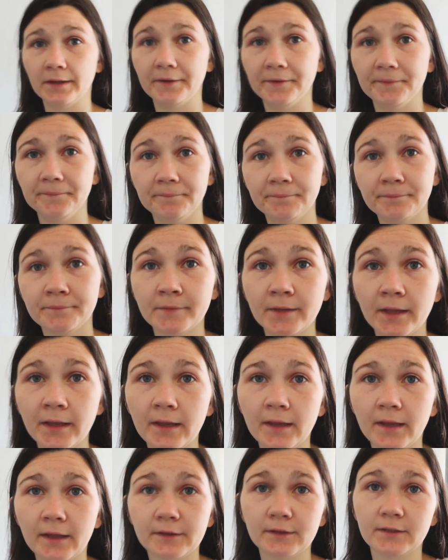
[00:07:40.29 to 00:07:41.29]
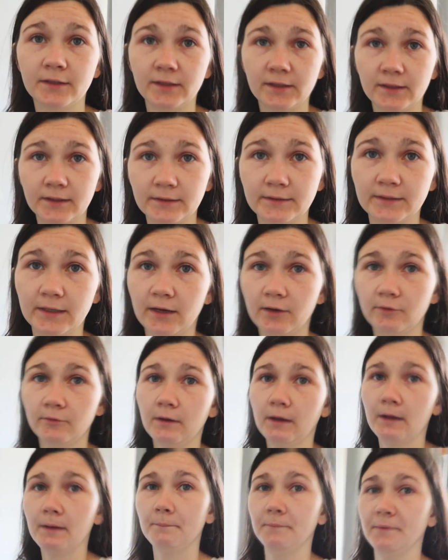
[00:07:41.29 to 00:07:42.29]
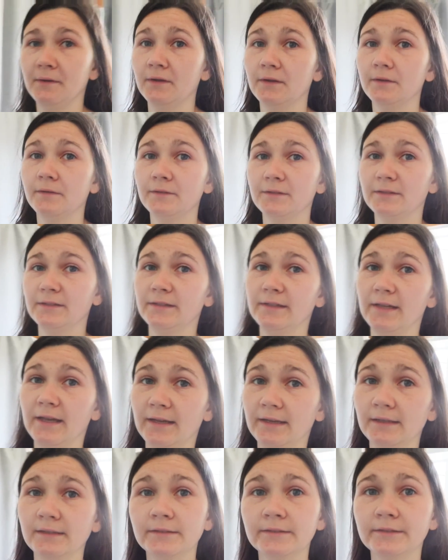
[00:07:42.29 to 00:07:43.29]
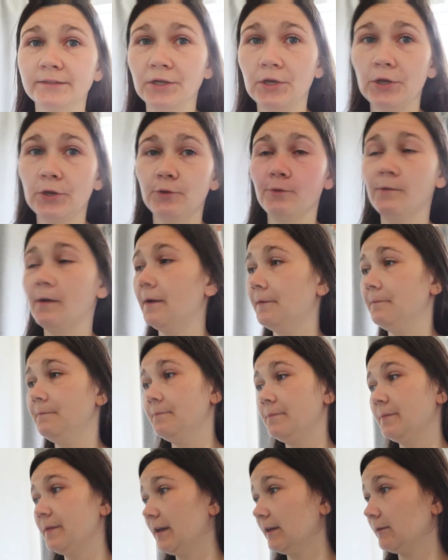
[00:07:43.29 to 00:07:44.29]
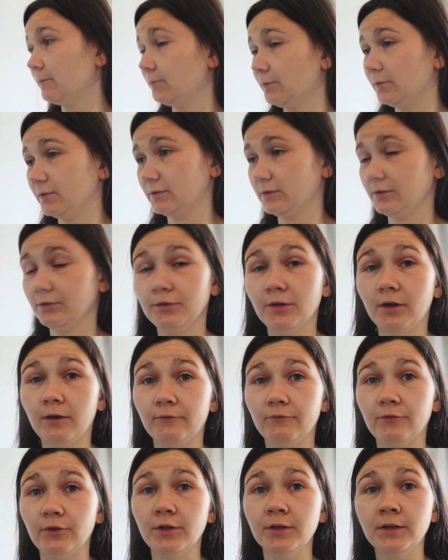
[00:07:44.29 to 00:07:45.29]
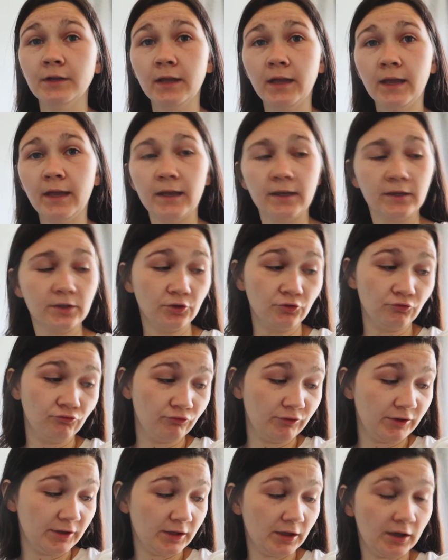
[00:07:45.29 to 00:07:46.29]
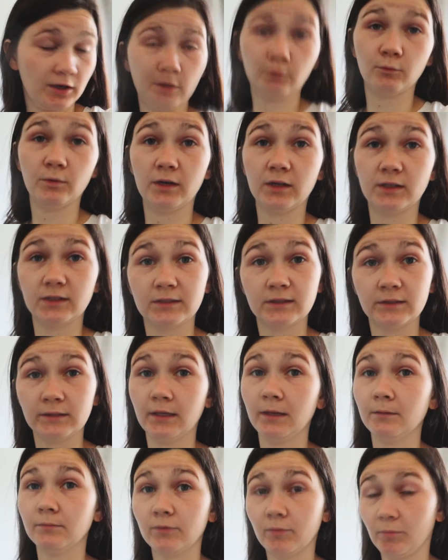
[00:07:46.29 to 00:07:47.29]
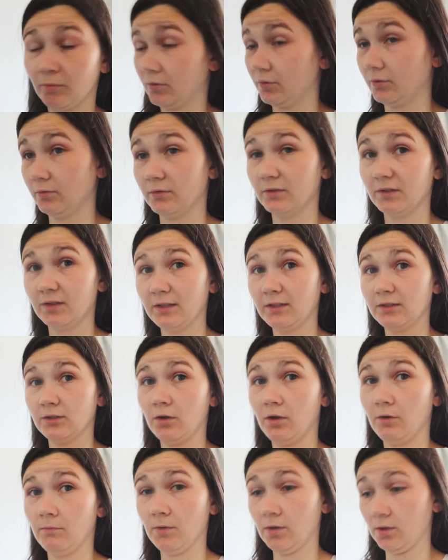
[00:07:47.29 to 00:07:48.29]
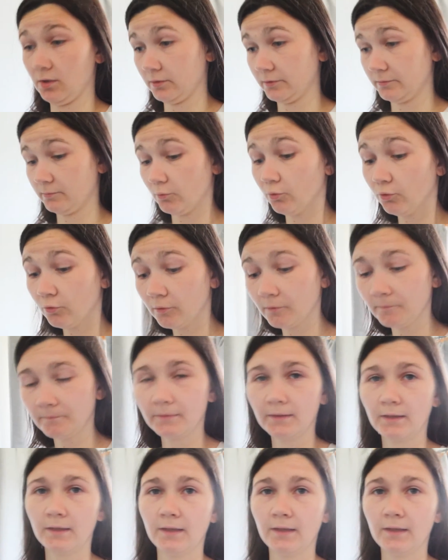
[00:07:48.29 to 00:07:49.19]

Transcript: Um, I think you can tell. But yeah, so um, that was not fun. Could really hurt when I slept because this arm hurts more.